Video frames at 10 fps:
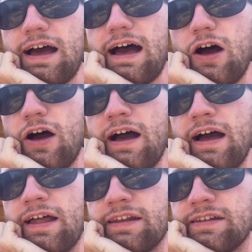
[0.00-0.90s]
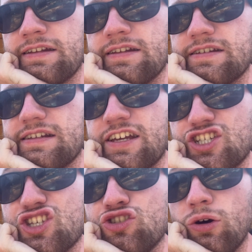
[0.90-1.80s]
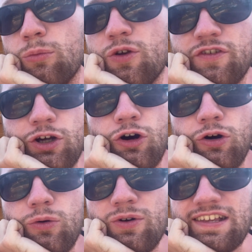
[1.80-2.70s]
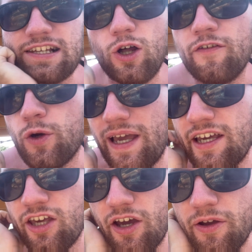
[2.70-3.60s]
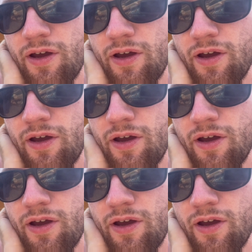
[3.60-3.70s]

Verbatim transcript: And it's just not moving at all. There's a lot of quick queue,